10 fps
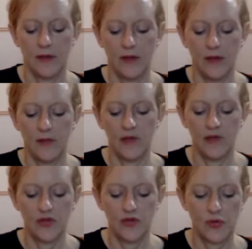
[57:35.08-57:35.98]
And when you're
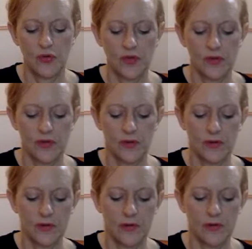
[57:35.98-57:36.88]
sure that you're
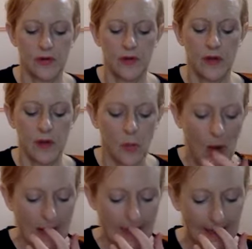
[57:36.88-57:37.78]

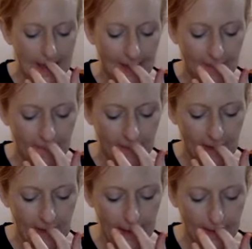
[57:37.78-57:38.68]
awake again
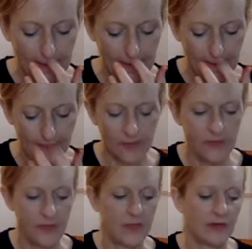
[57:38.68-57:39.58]
fully,
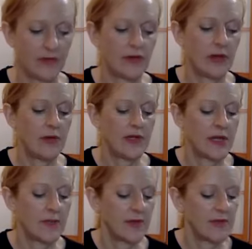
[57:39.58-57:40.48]
slowly
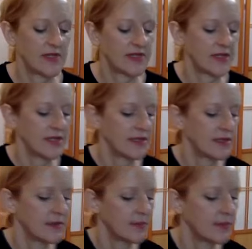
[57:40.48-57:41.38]
come up to seated.